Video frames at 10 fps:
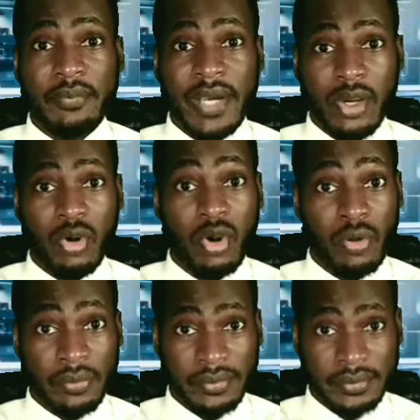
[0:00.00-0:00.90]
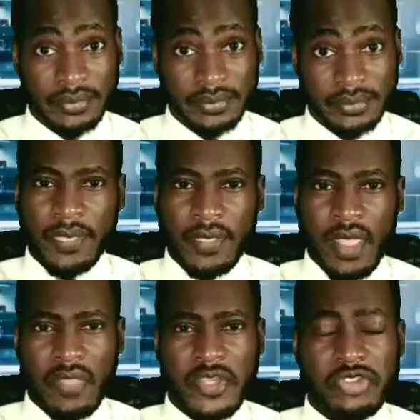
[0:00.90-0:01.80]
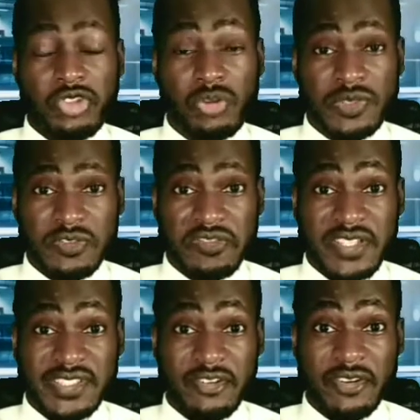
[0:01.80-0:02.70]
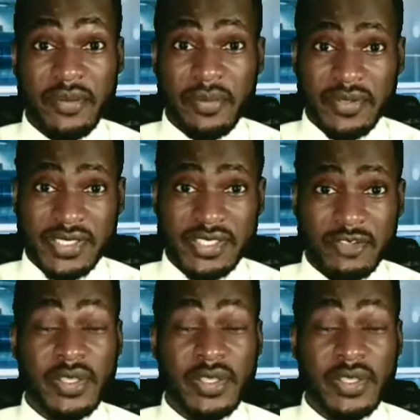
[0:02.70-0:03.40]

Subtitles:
back home. The troops faced the rebels,